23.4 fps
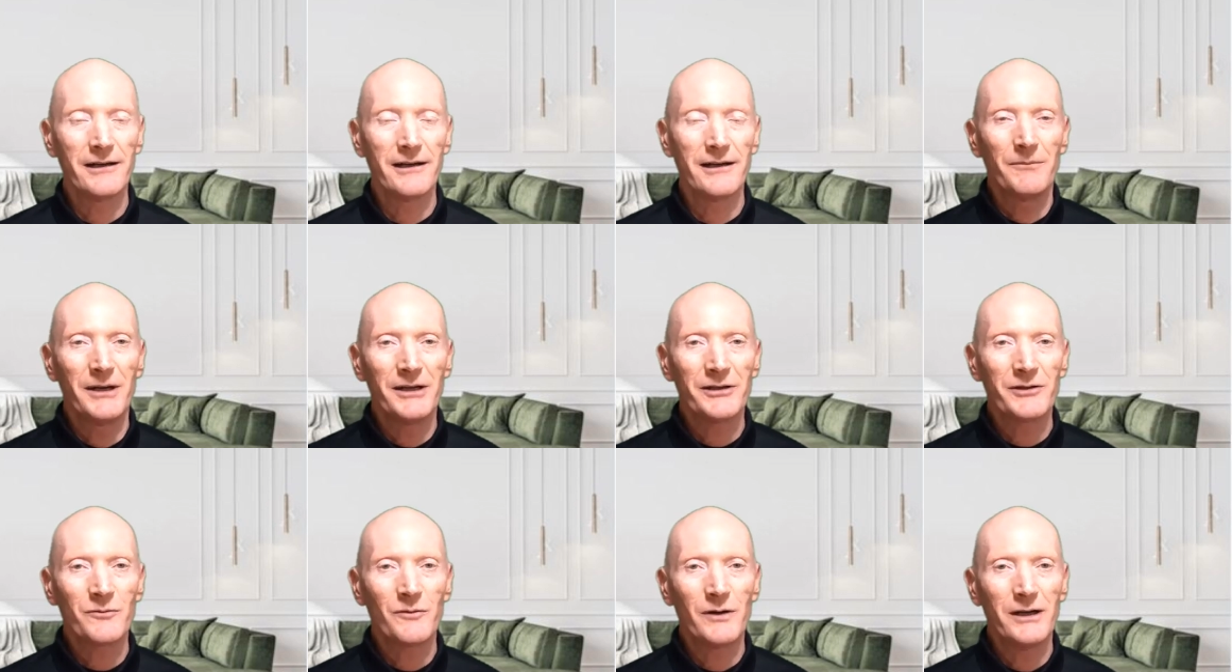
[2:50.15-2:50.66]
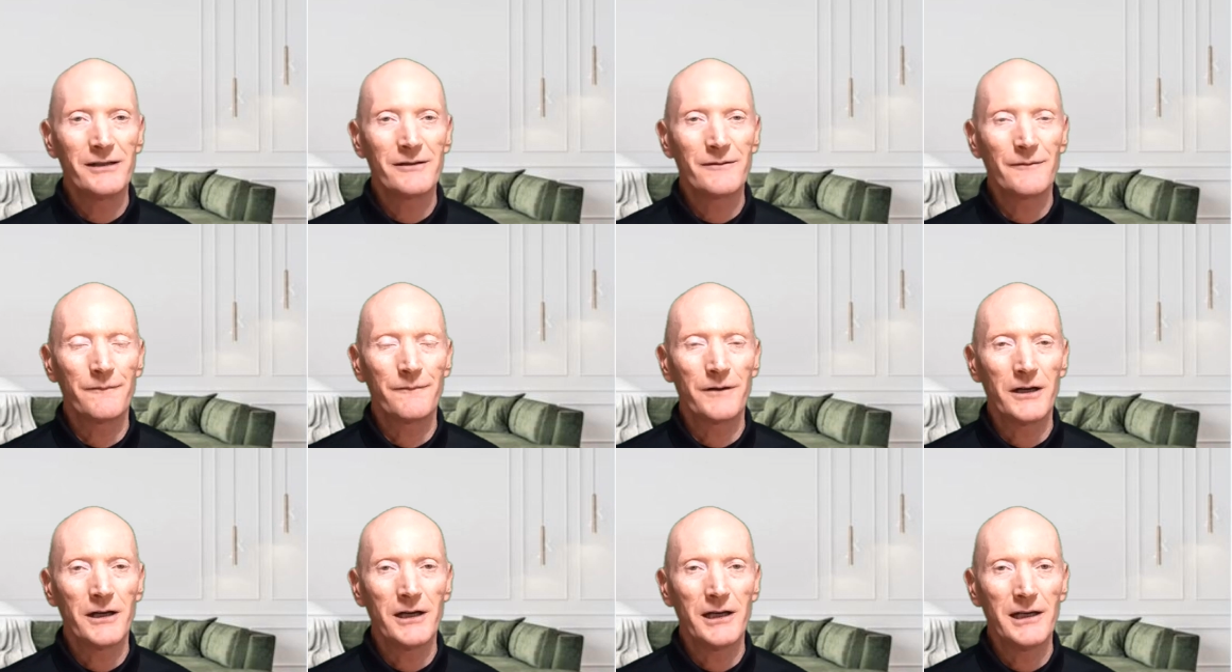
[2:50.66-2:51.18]
and the best way to
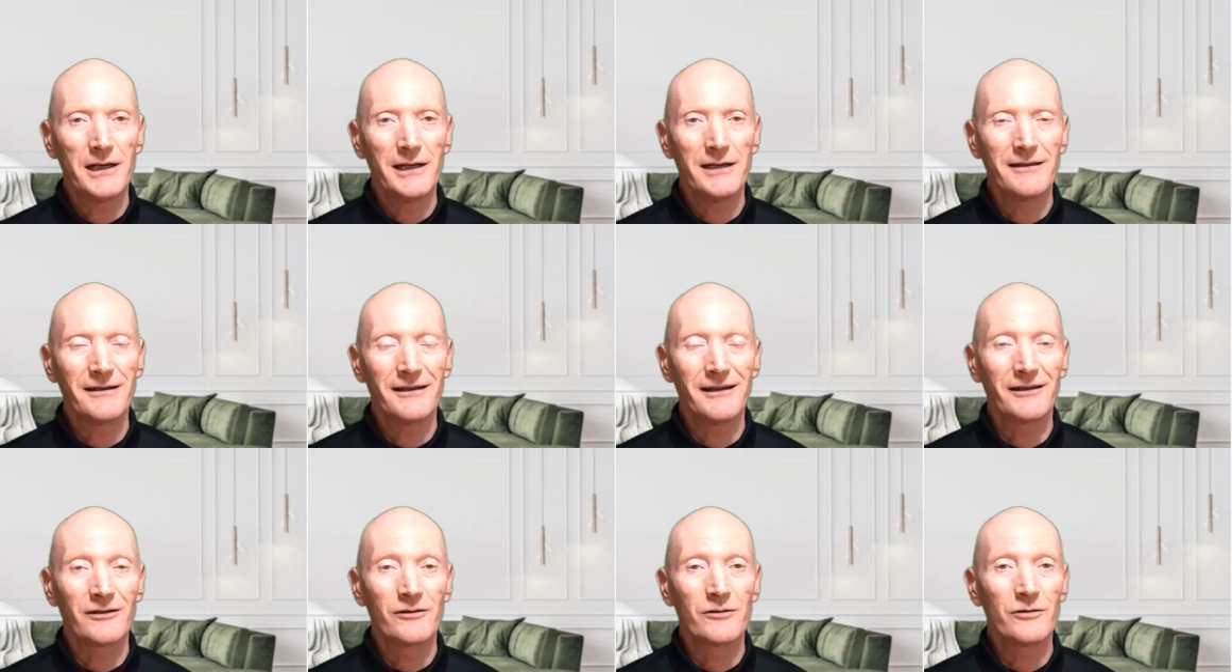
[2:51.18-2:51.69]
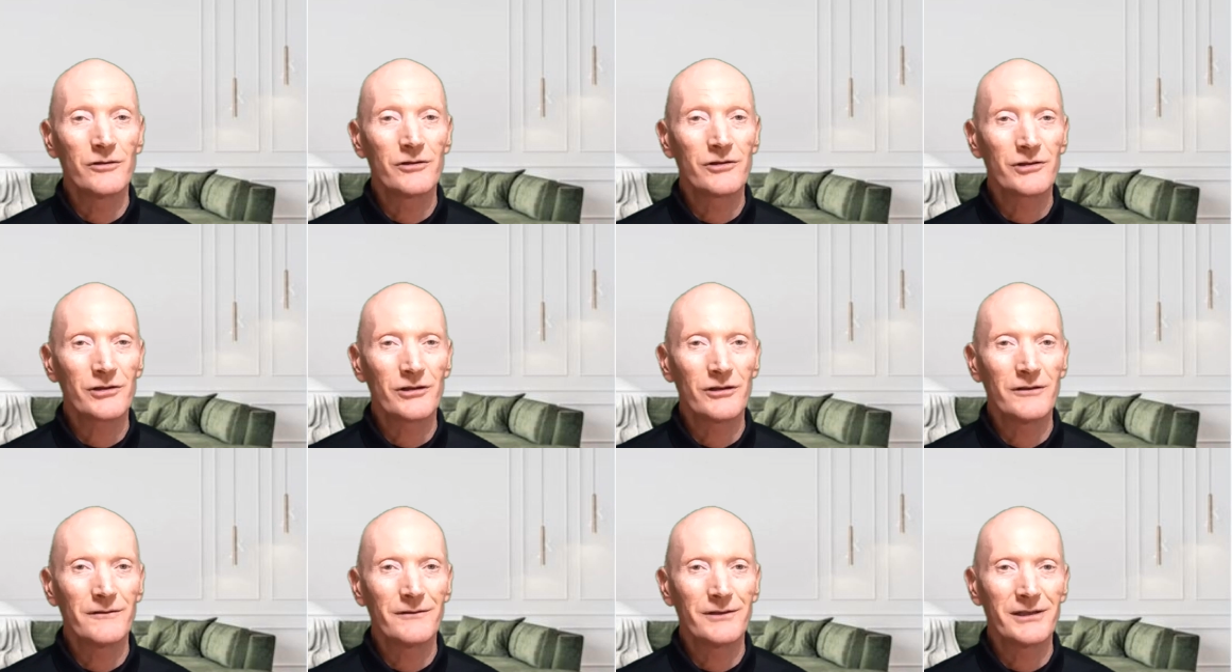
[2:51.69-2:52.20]
find a good
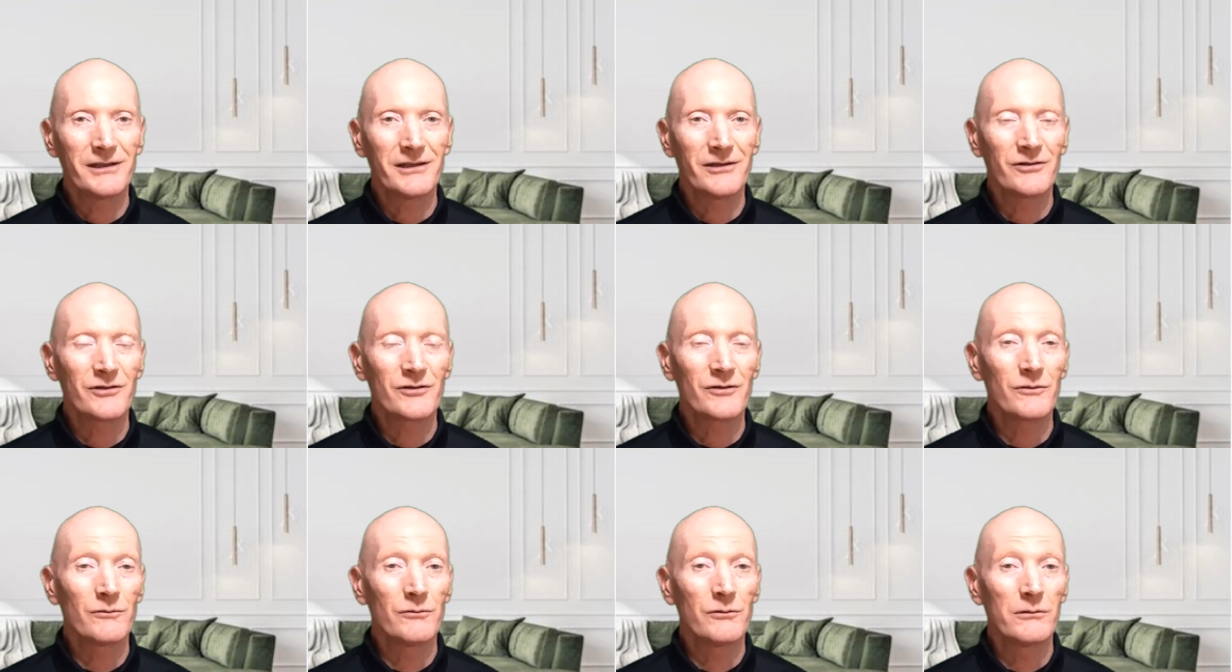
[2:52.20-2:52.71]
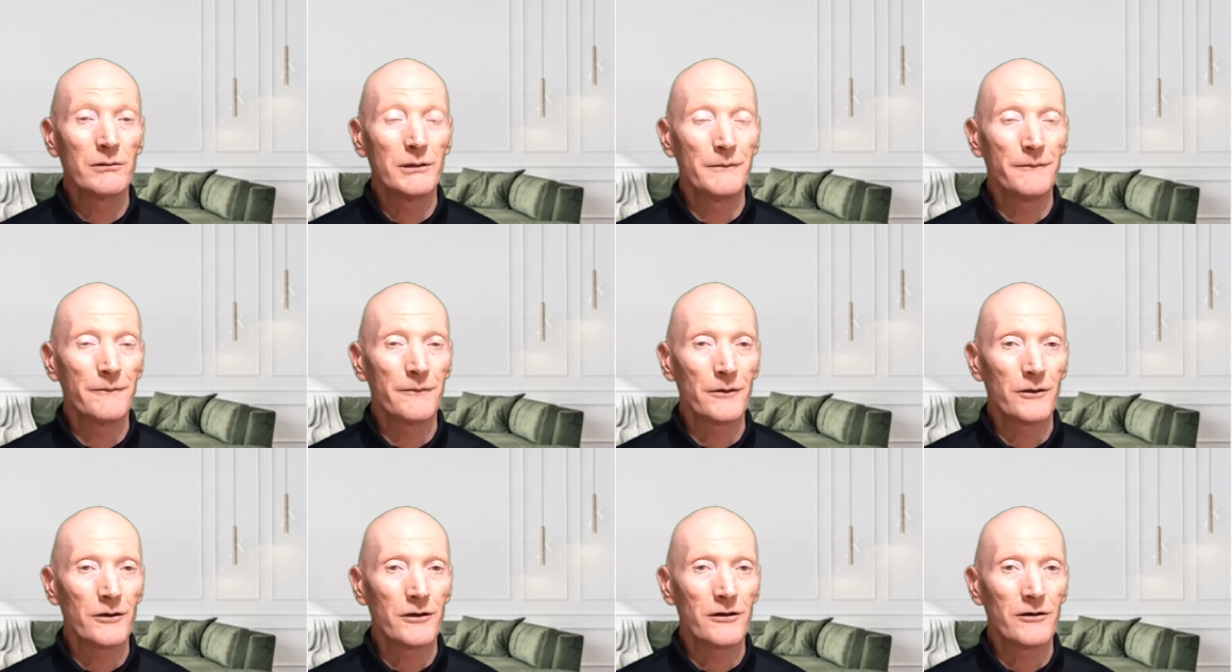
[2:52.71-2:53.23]
service is through a
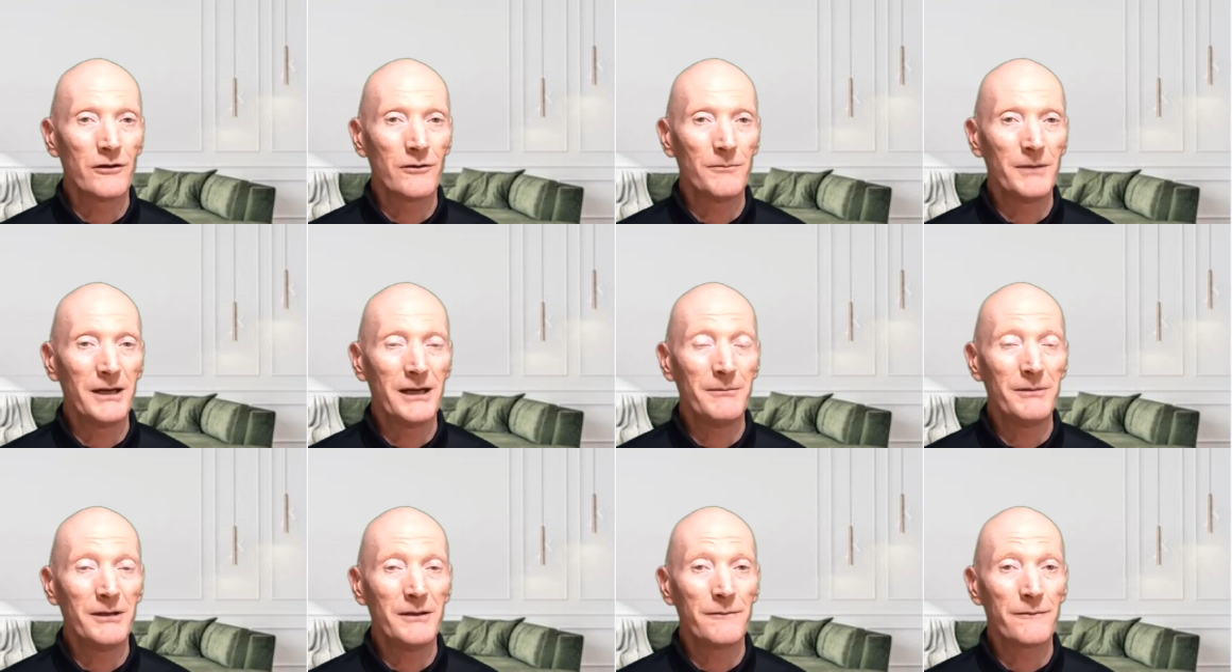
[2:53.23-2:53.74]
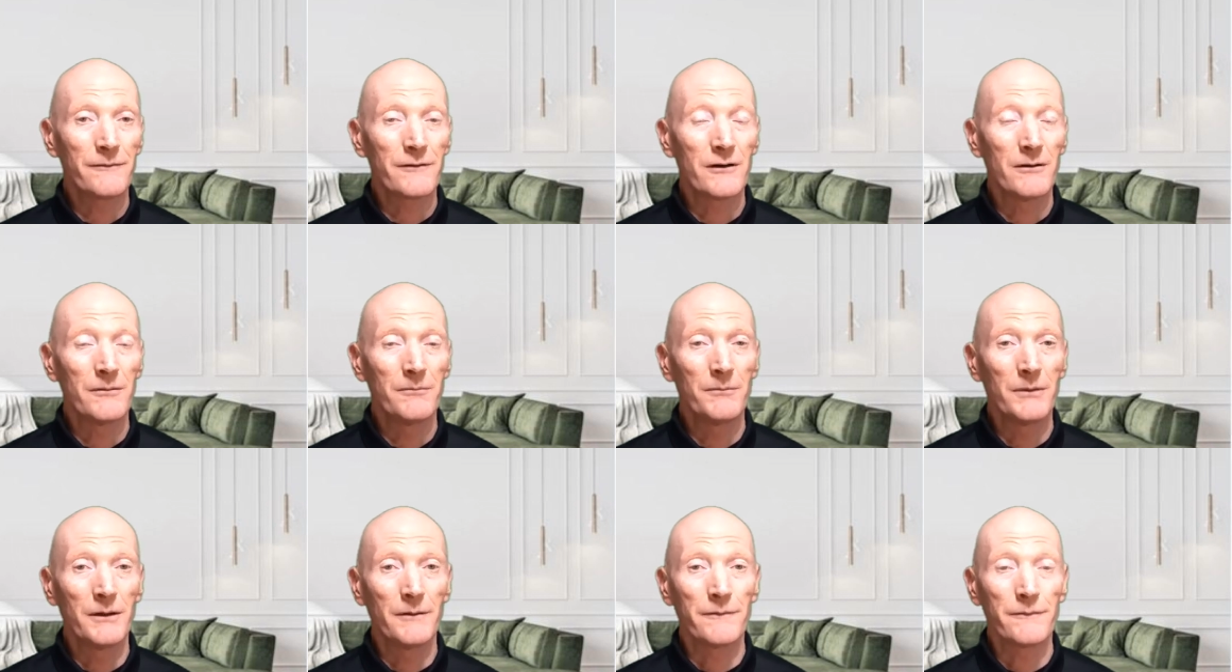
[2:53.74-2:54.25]
referral, maybe
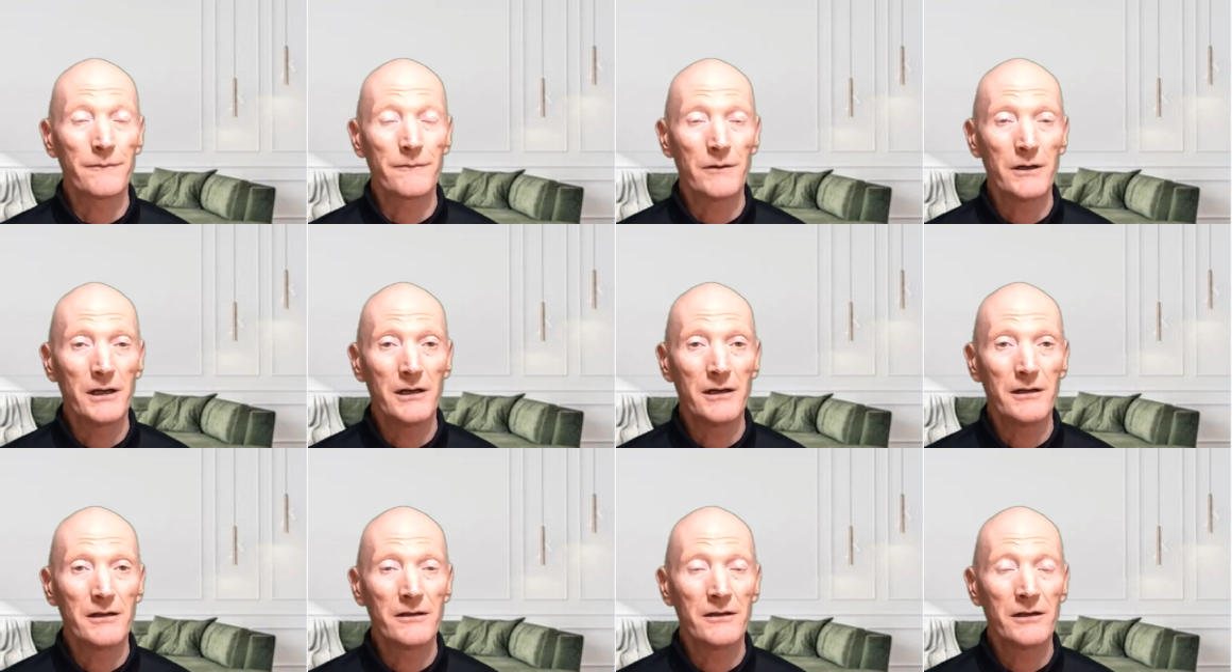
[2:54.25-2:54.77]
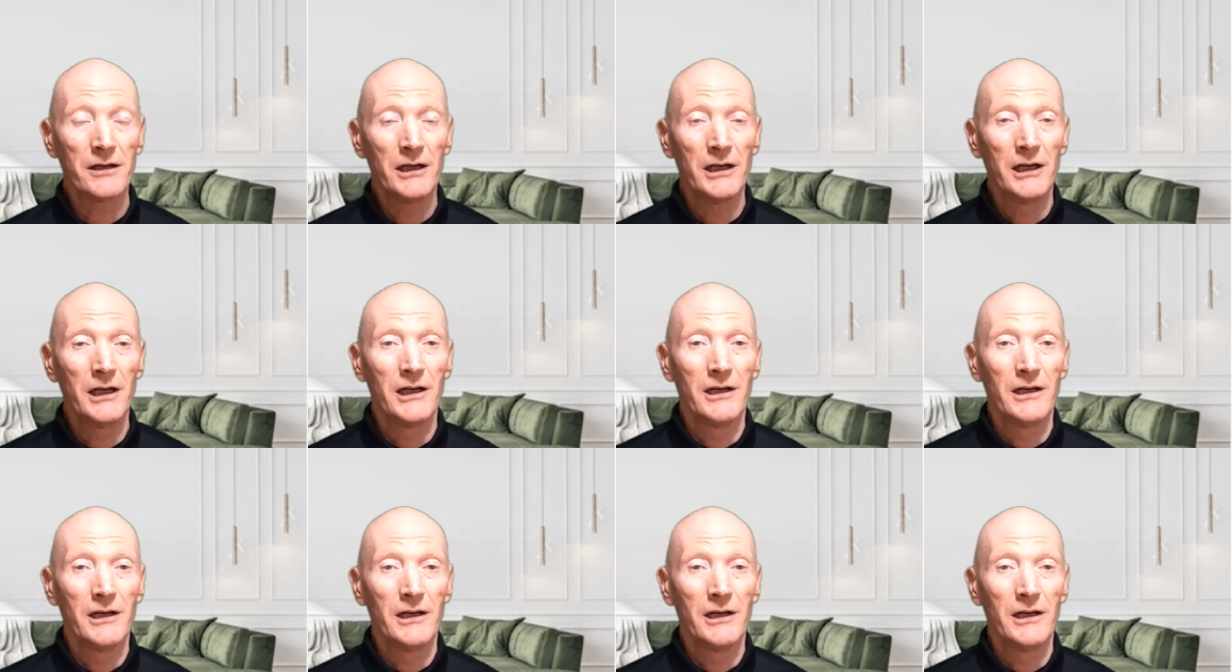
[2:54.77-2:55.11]
from a friend